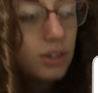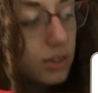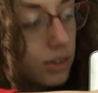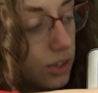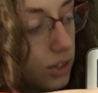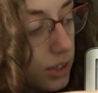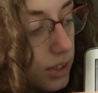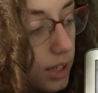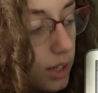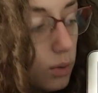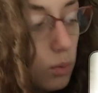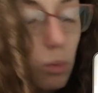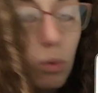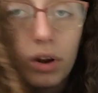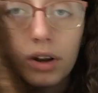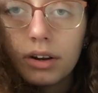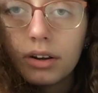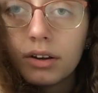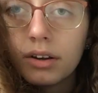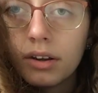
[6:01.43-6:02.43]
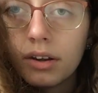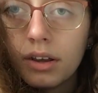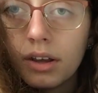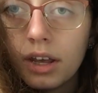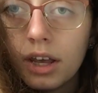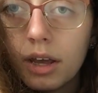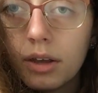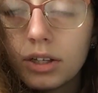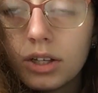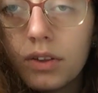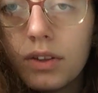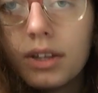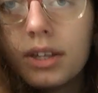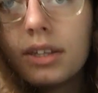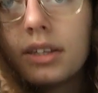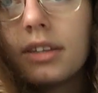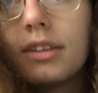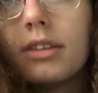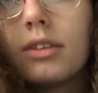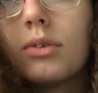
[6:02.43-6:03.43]
just like 1, so this
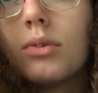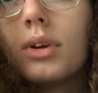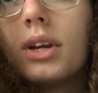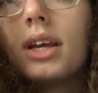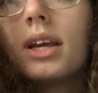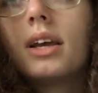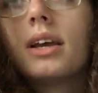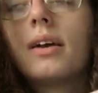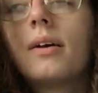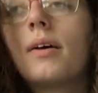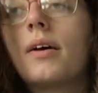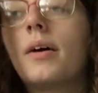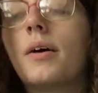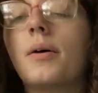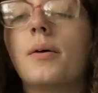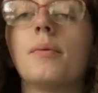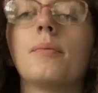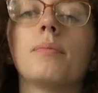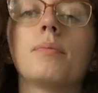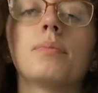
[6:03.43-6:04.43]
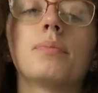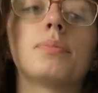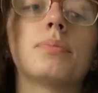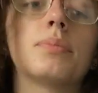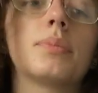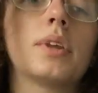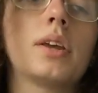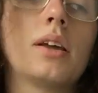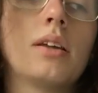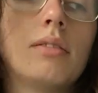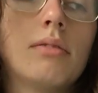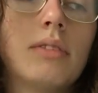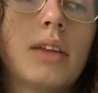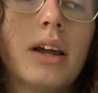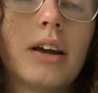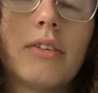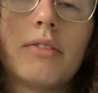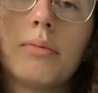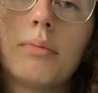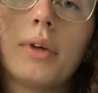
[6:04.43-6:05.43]
is 3 that
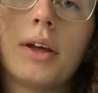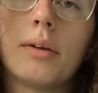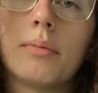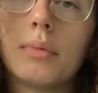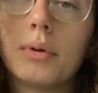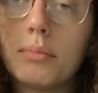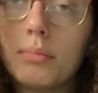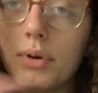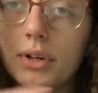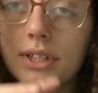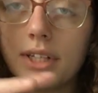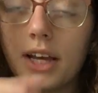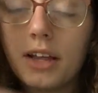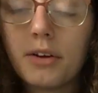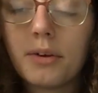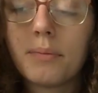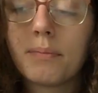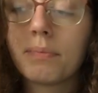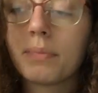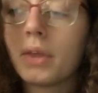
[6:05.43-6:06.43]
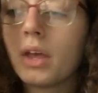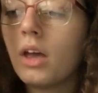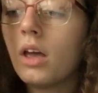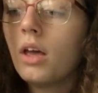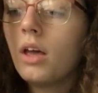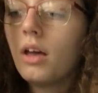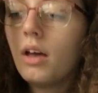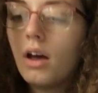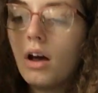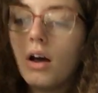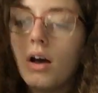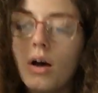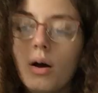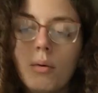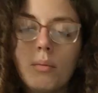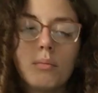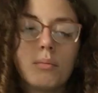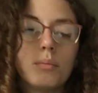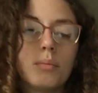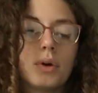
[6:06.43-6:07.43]
have, like, been put together.
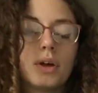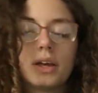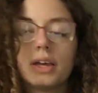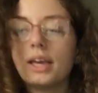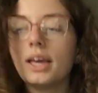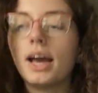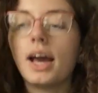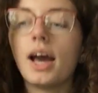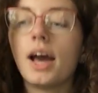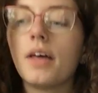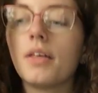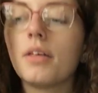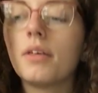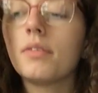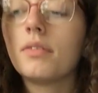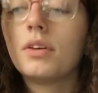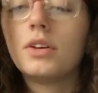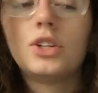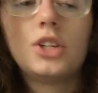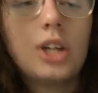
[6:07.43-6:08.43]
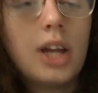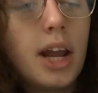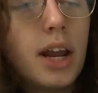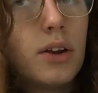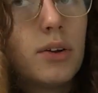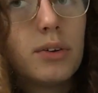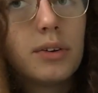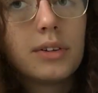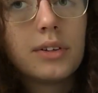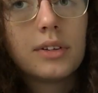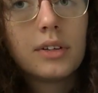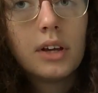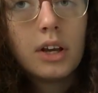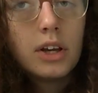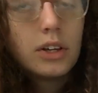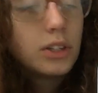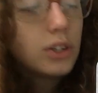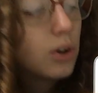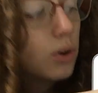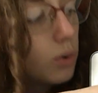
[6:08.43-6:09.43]
But yeah, the channels,
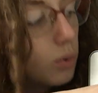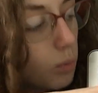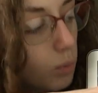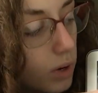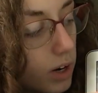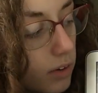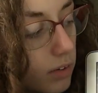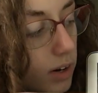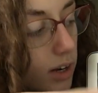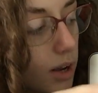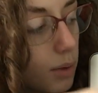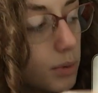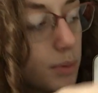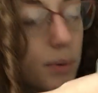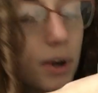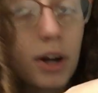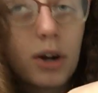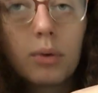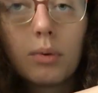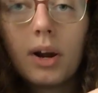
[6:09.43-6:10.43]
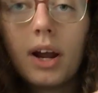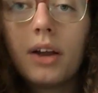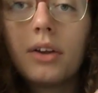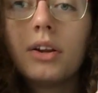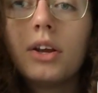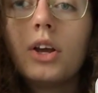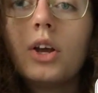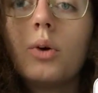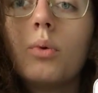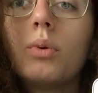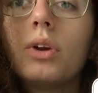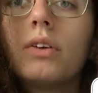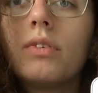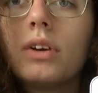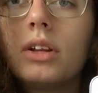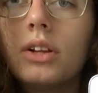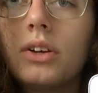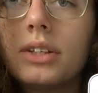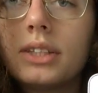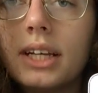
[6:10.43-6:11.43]
so whenever it comes back around, whenever it
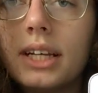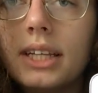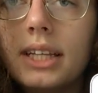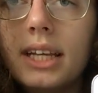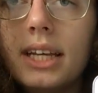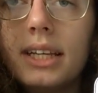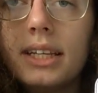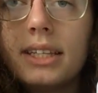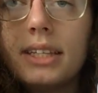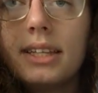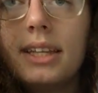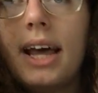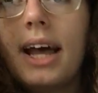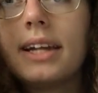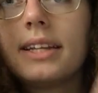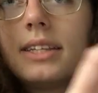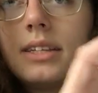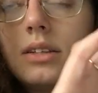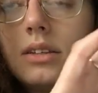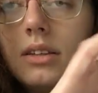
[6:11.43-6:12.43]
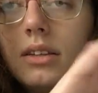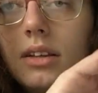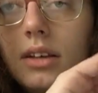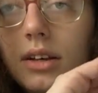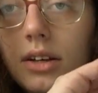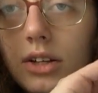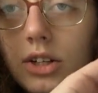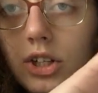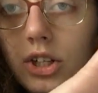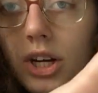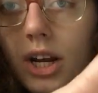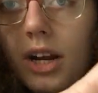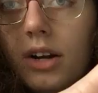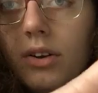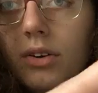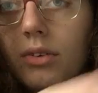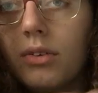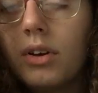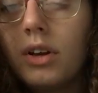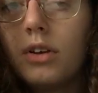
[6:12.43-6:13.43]
looks like this, that's the
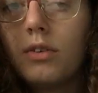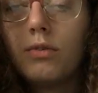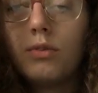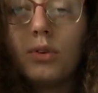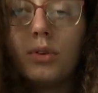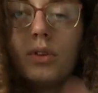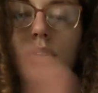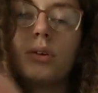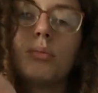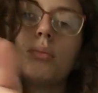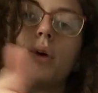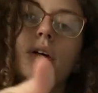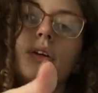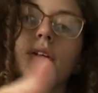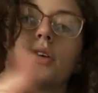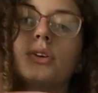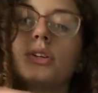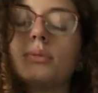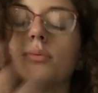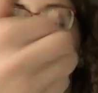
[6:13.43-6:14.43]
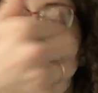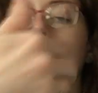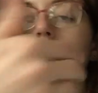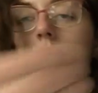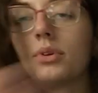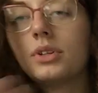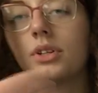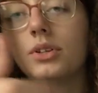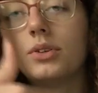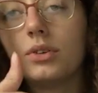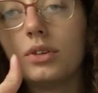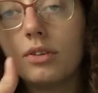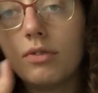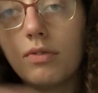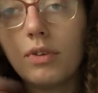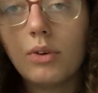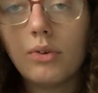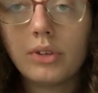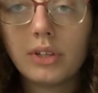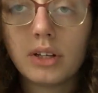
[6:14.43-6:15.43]
channel for the molecules to be able to
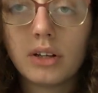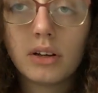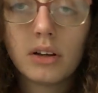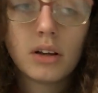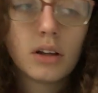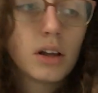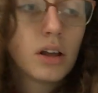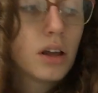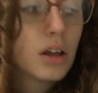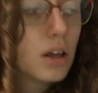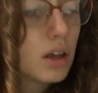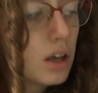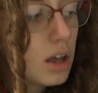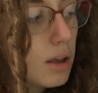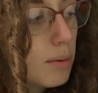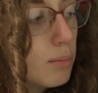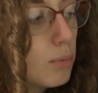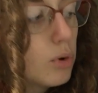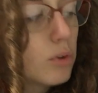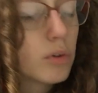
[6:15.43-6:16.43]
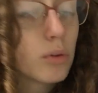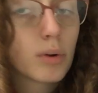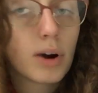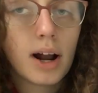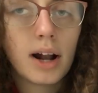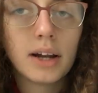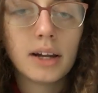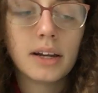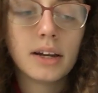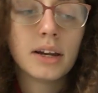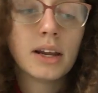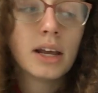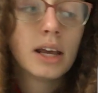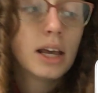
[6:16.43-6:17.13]
diffuse and move around. And